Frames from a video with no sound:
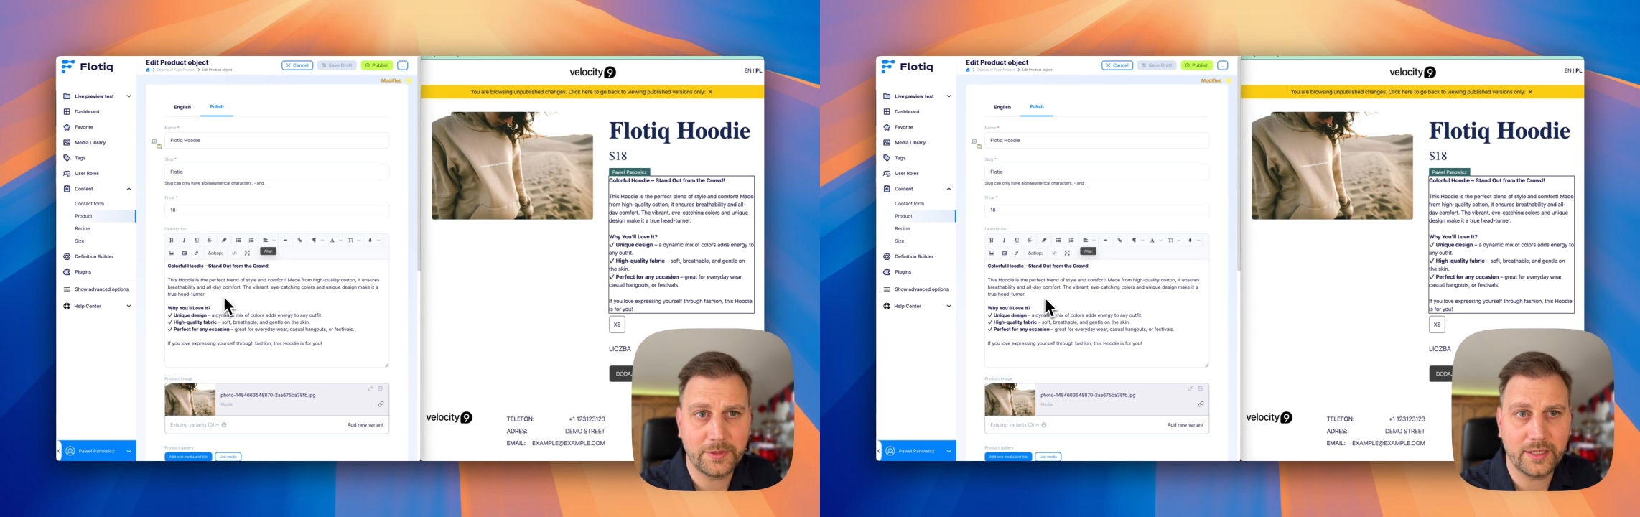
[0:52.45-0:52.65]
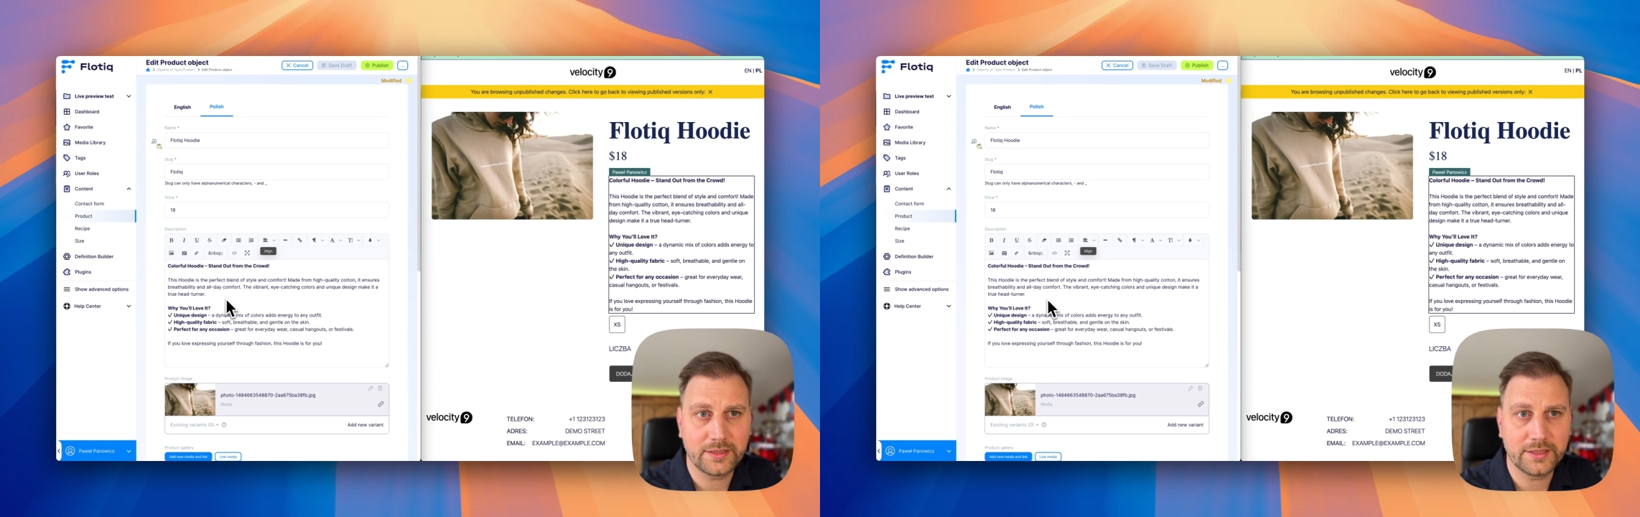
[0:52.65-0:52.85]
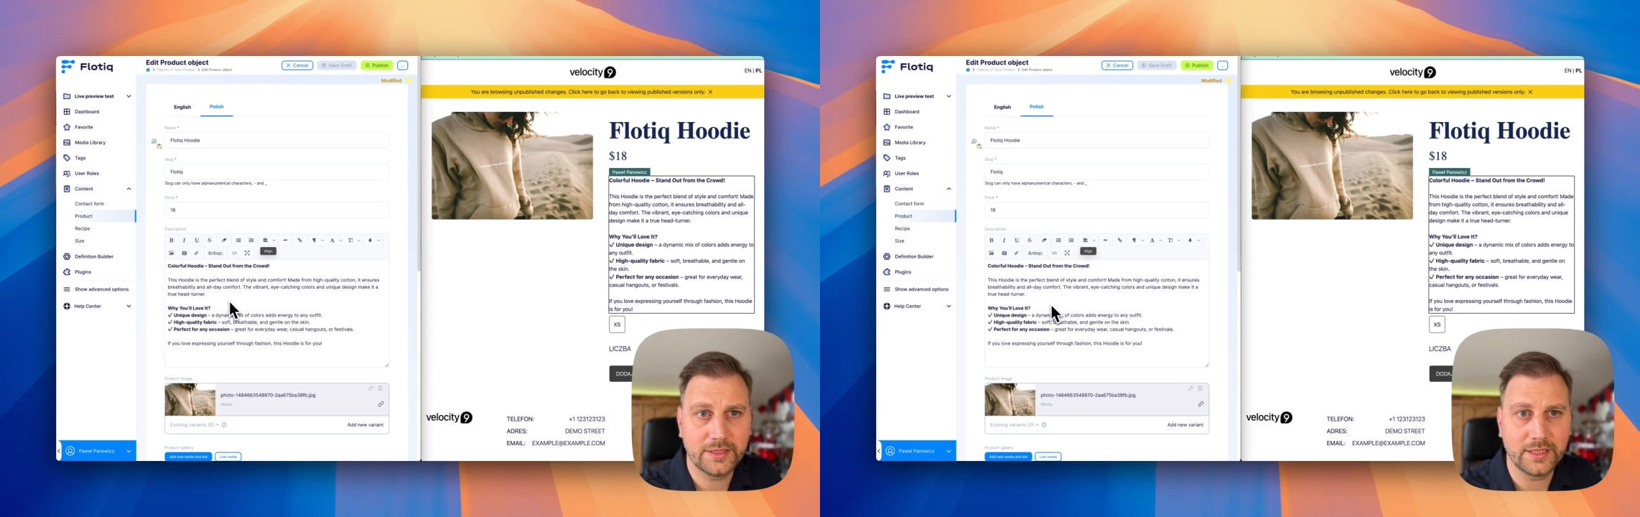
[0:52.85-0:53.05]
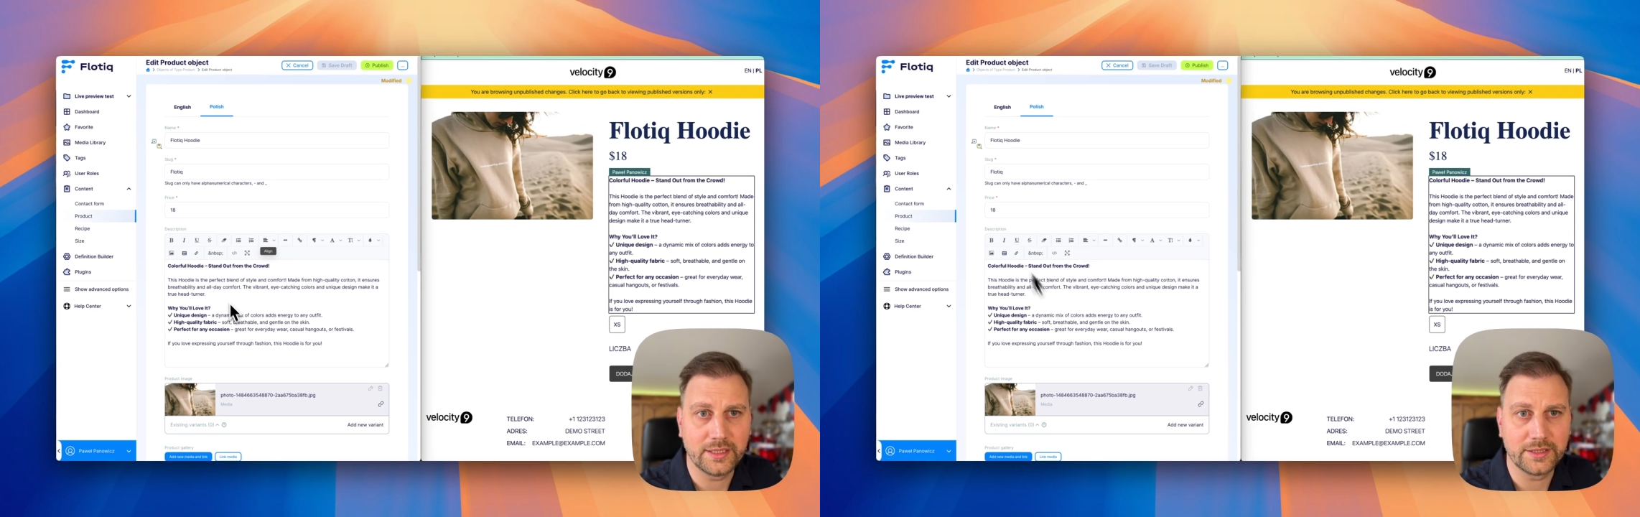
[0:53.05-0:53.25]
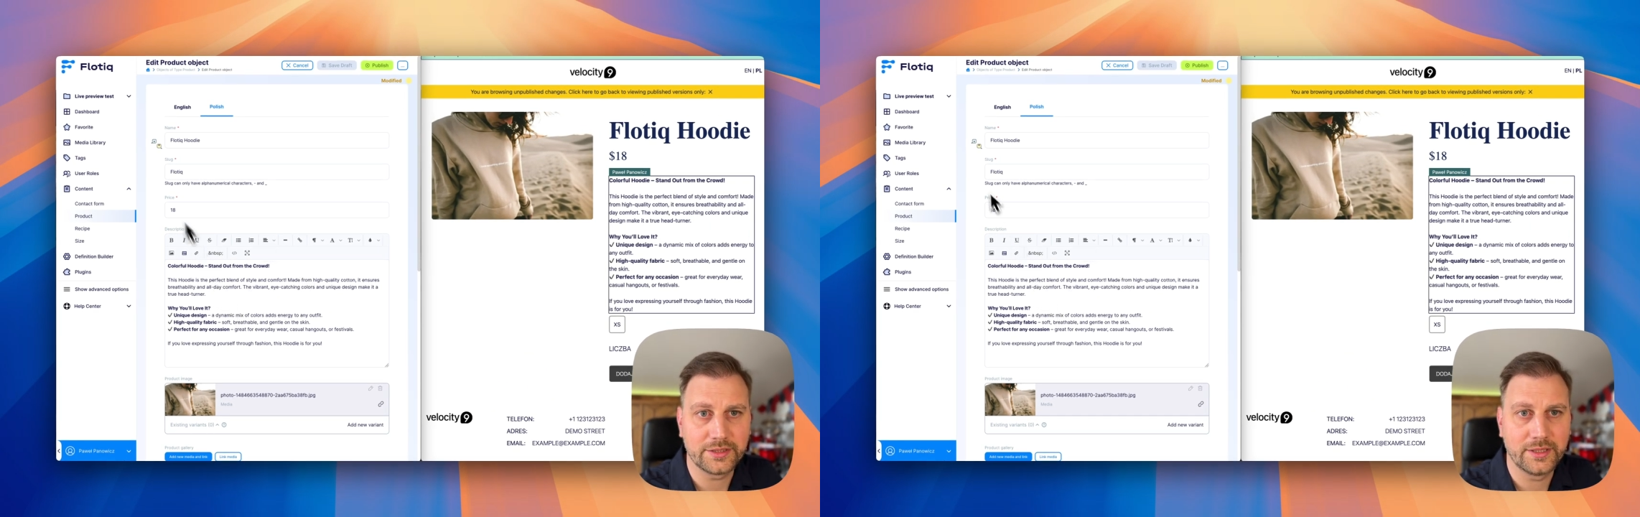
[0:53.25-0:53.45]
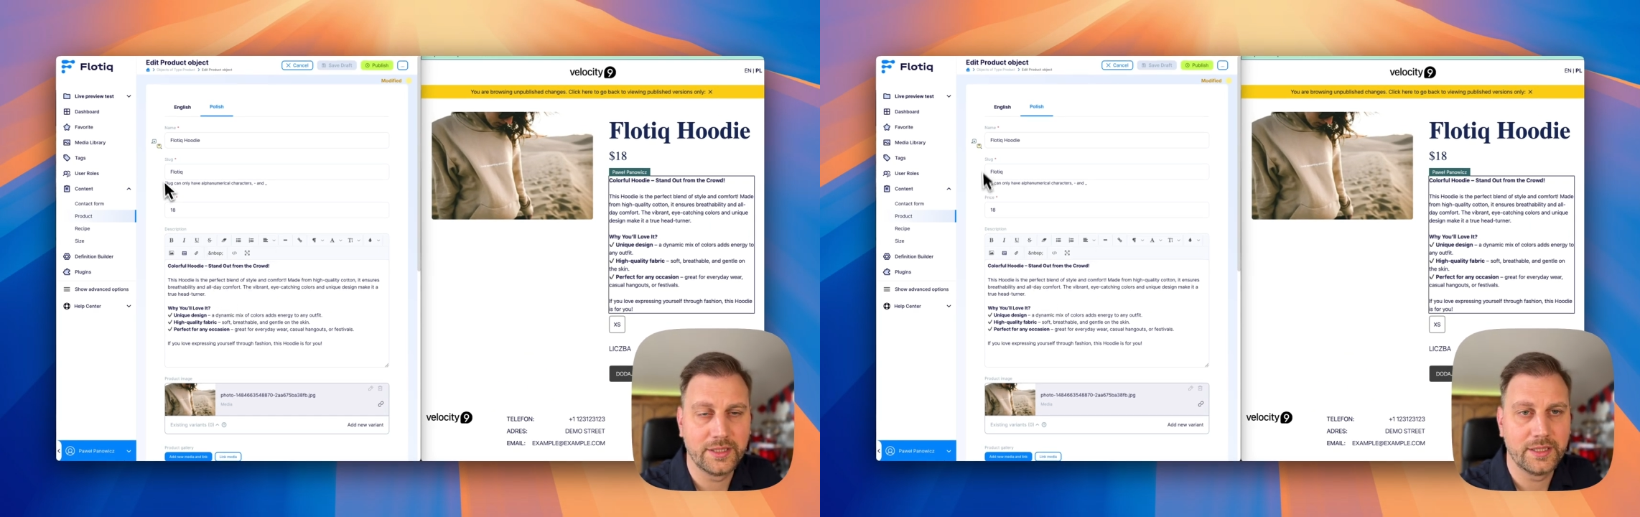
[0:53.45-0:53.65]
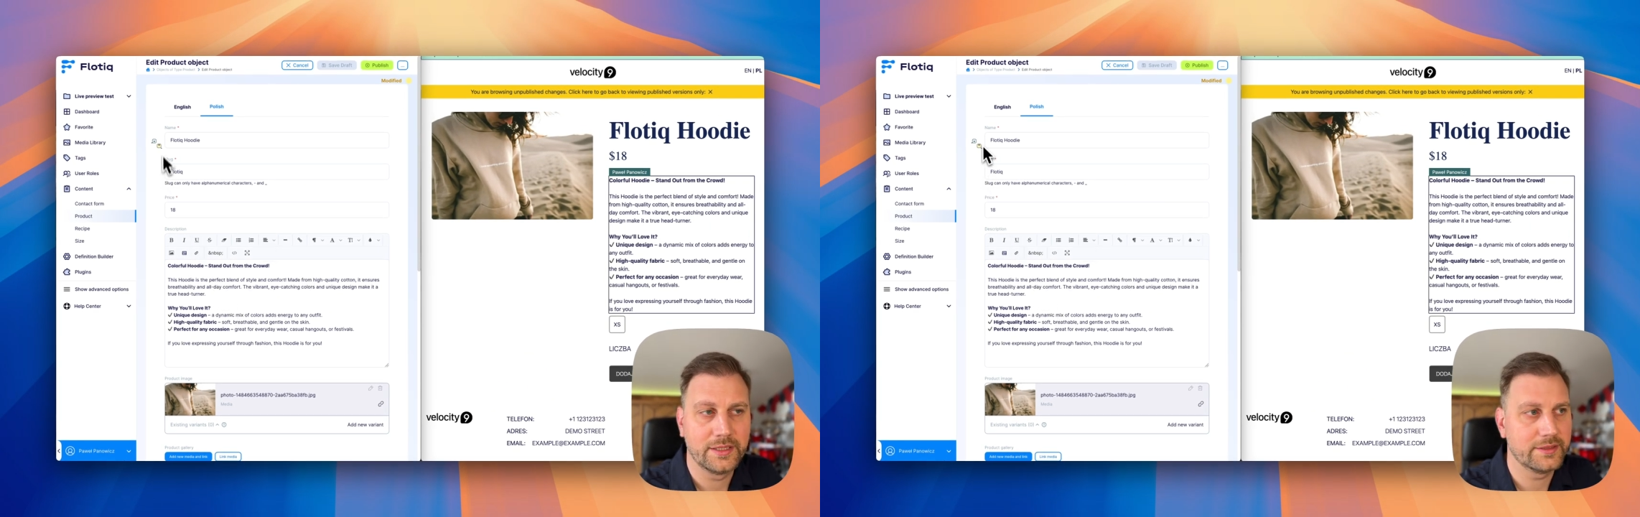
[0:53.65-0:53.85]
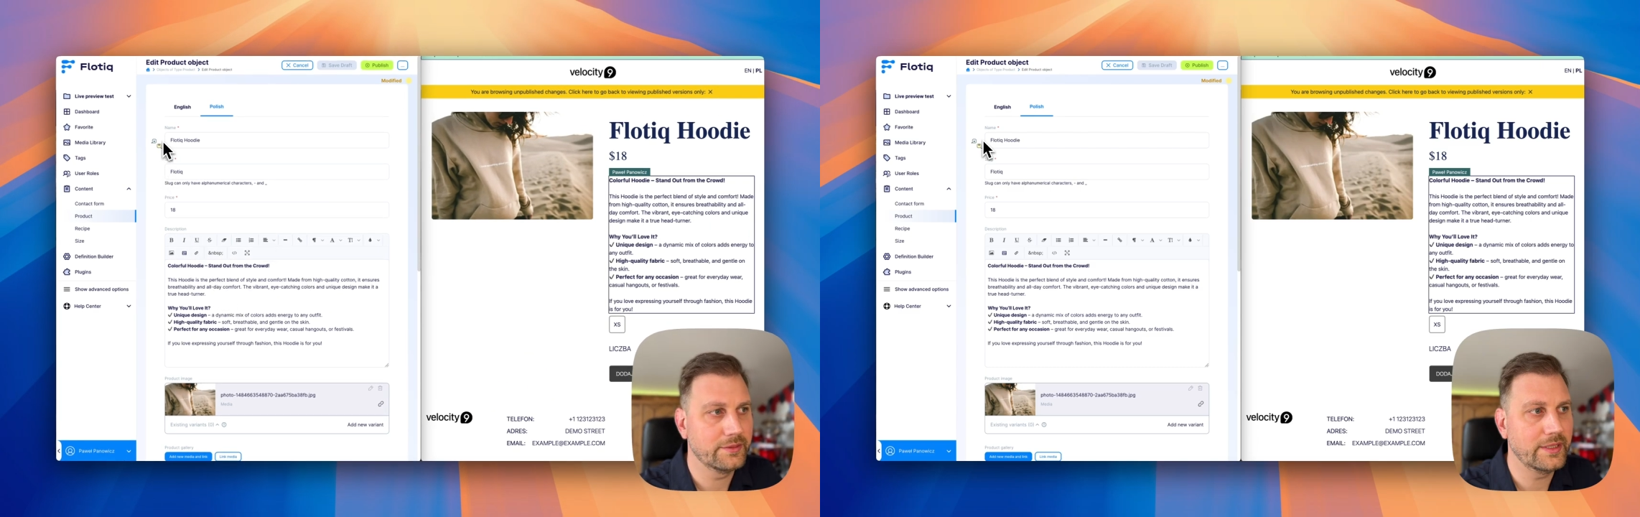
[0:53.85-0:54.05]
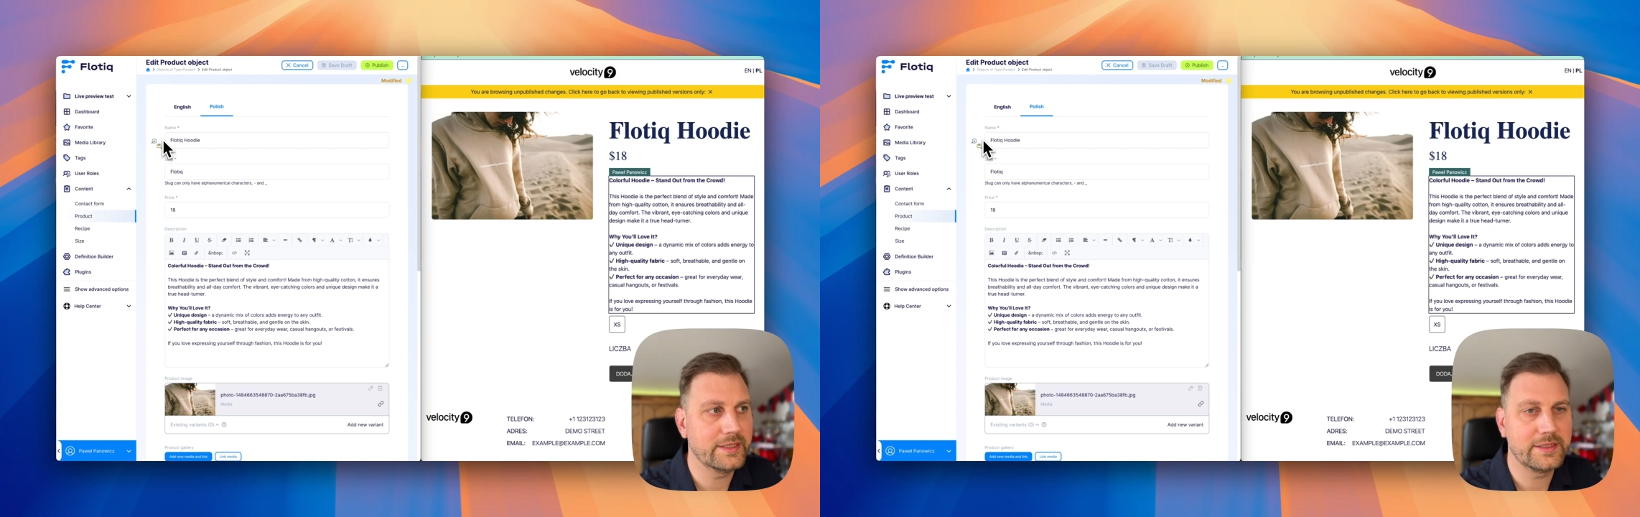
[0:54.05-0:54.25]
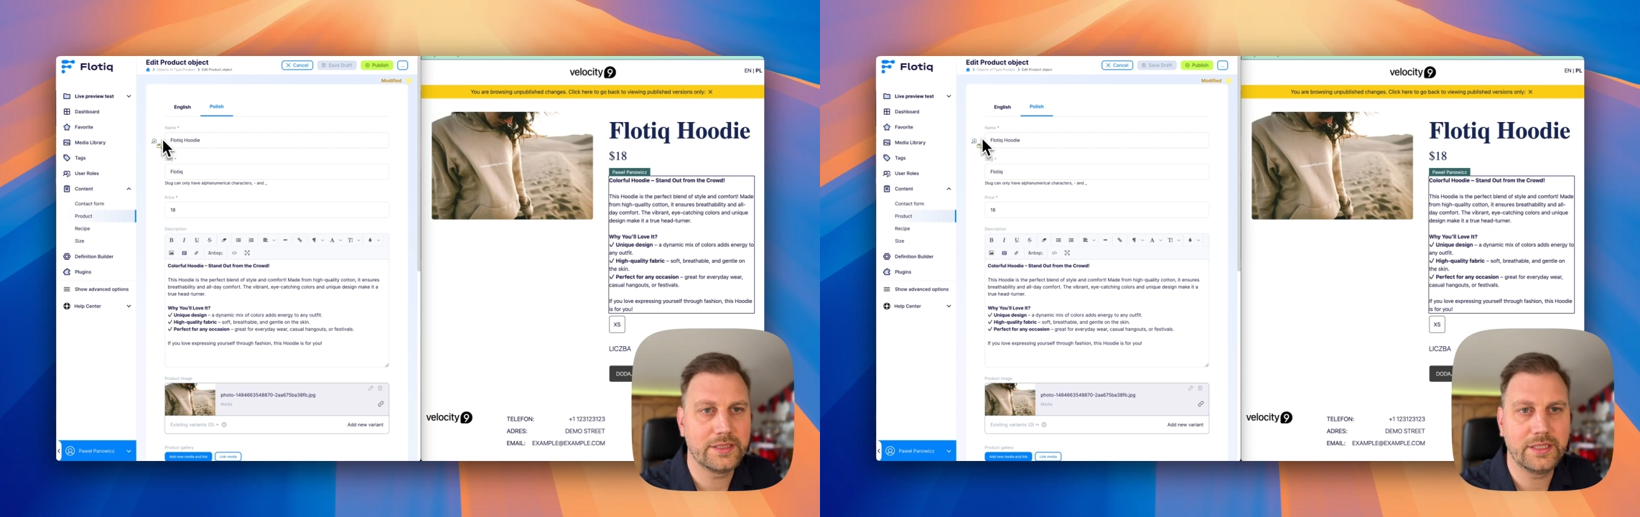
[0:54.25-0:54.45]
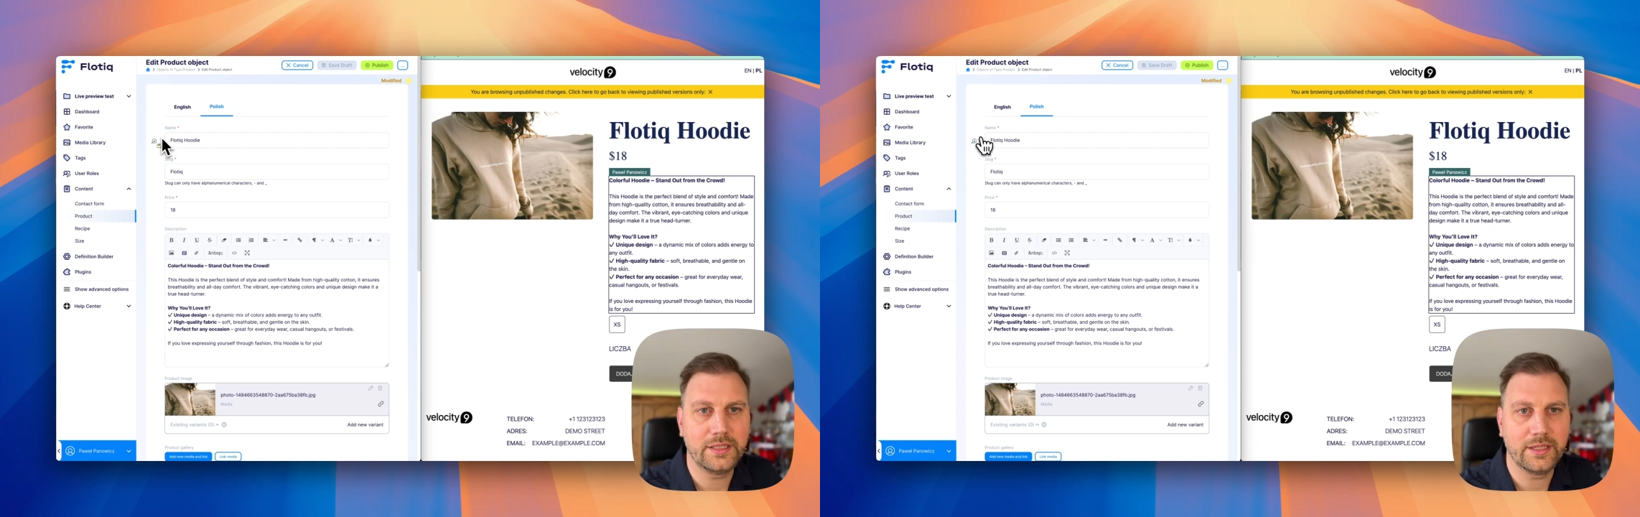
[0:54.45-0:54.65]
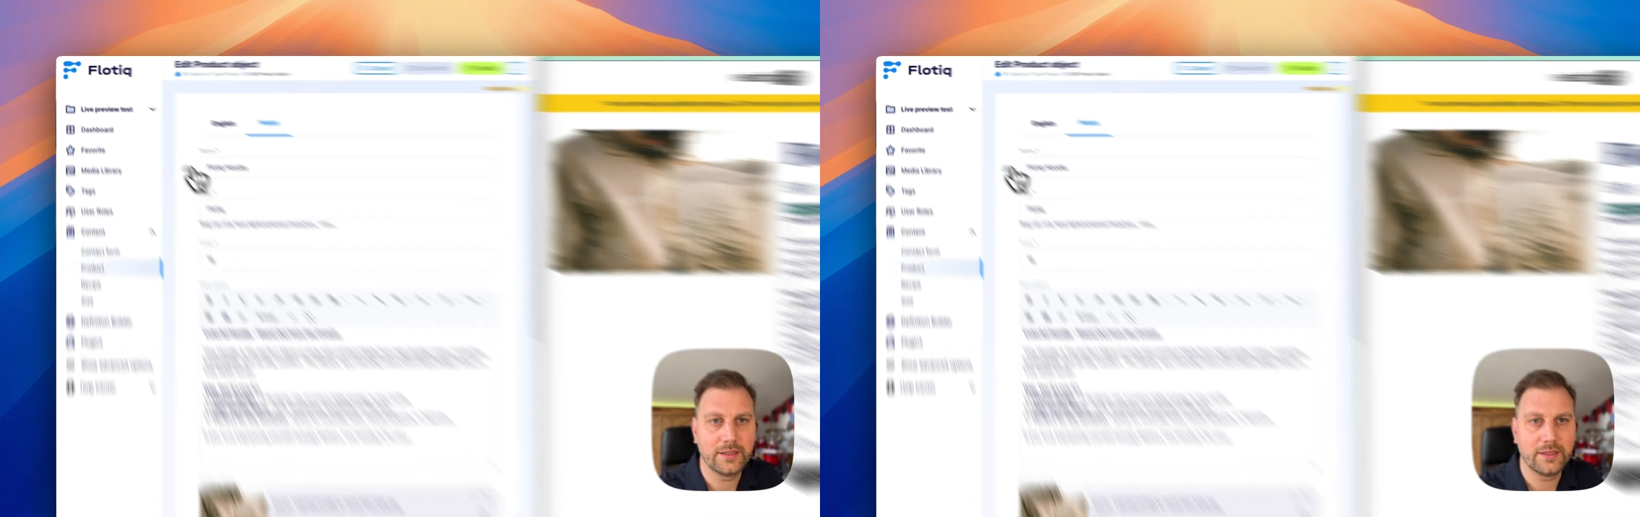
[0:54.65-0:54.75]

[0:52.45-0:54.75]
are in English. So let's see